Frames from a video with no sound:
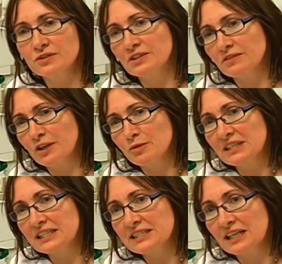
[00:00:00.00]
of the
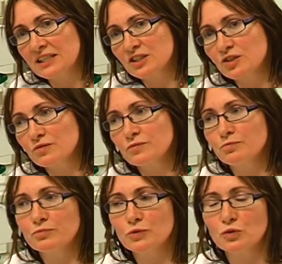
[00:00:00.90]
environmental science
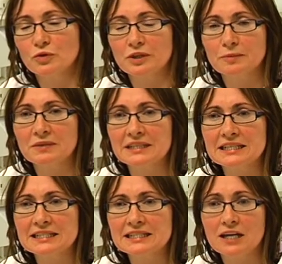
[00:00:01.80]
program
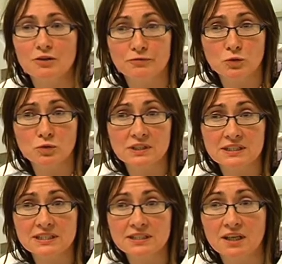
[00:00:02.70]
is our
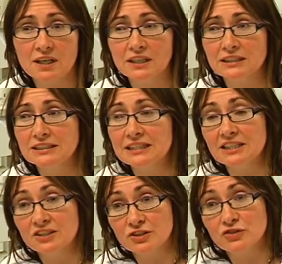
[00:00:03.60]
focus on
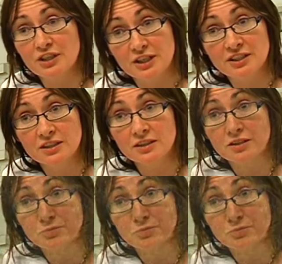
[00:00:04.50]
industry and on